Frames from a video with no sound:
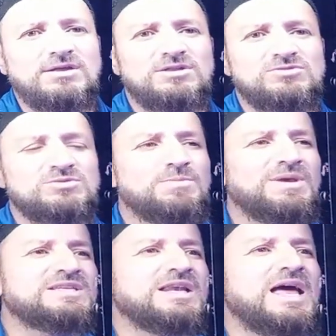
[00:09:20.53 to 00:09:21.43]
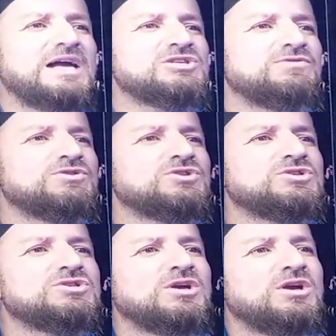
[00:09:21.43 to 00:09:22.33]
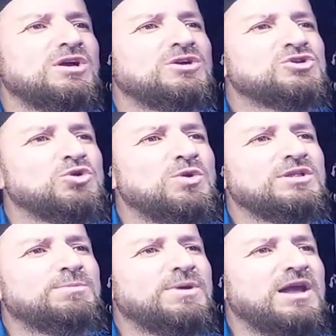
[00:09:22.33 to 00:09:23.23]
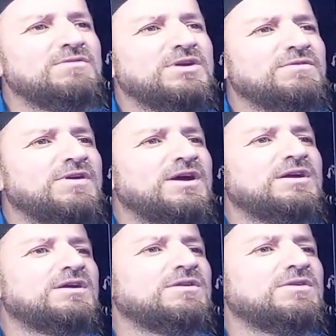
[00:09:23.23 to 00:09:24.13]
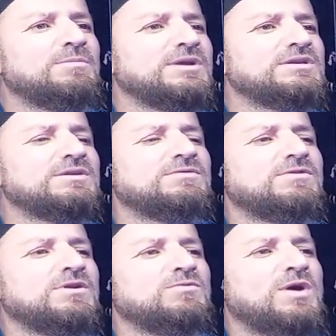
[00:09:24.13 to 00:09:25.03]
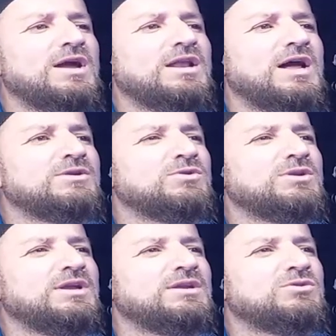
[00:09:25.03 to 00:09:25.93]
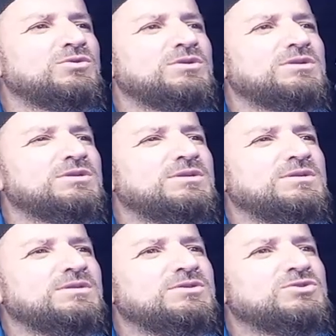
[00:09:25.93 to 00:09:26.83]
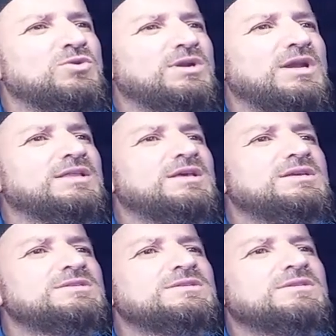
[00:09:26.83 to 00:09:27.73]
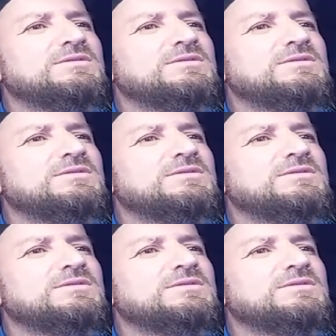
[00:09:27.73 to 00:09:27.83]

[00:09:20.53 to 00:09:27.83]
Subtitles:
this was my basic latch, which is showing the behavior. If I rub it for a while, I don't need to show it like this.